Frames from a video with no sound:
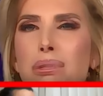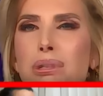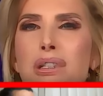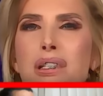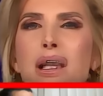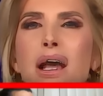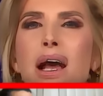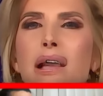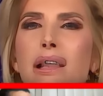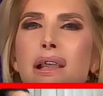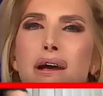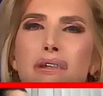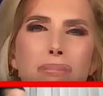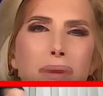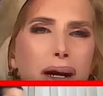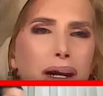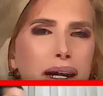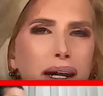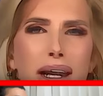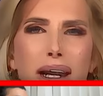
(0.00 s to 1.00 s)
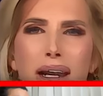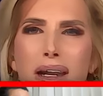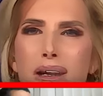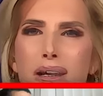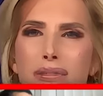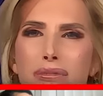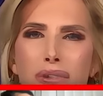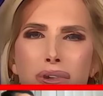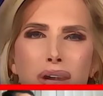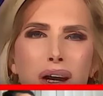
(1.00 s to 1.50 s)
Now, personally, I love my
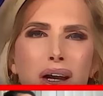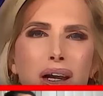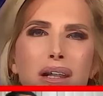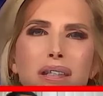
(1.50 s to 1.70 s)
Canadian